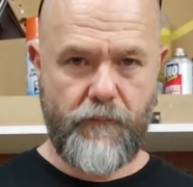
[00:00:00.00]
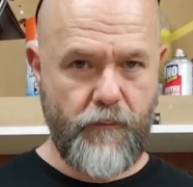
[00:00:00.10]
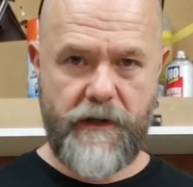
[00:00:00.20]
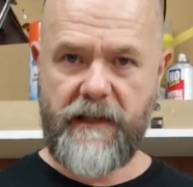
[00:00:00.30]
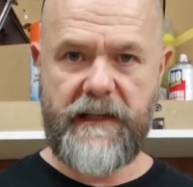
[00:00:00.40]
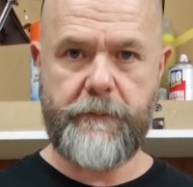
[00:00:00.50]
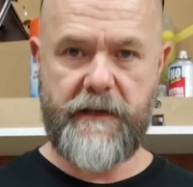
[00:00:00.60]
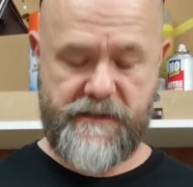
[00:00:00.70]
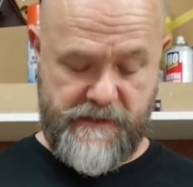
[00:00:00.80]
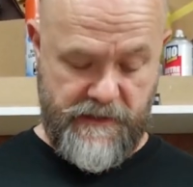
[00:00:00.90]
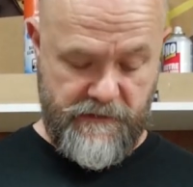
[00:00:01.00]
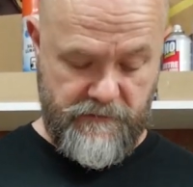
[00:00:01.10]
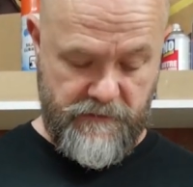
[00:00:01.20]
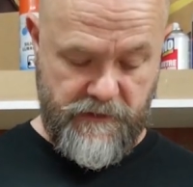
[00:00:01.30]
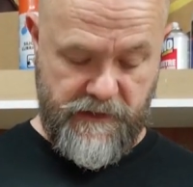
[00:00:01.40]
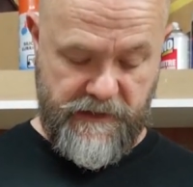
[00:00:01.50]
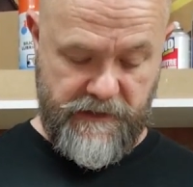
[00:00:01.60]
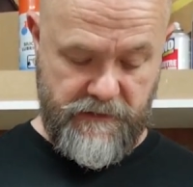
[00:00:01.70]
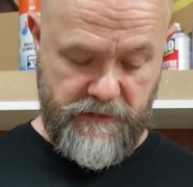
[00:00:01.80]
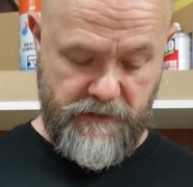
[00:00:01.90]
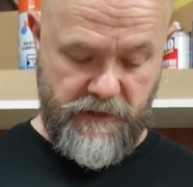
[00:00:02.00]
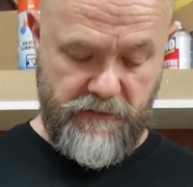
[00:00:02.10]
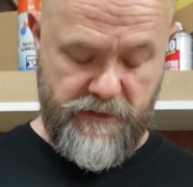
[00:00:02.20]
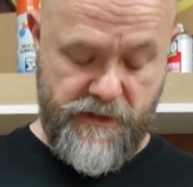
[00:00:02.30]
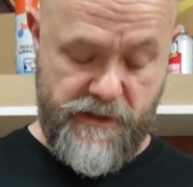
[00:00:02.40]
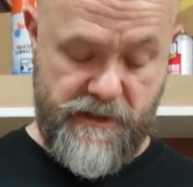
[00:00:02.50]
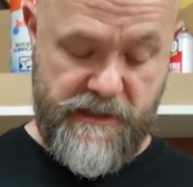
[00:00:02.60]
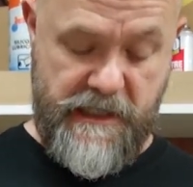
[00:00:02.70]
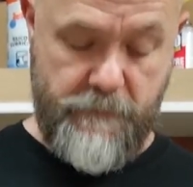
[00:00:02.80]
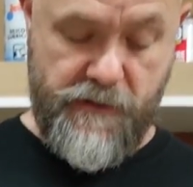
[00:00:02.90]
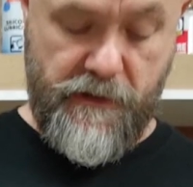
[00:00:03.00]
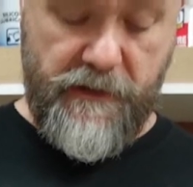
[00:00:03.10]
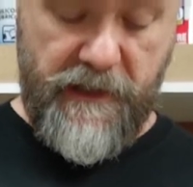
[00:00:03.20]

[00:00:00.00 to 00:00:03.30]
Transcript: really basic. Look at that. You know, it's just the same sort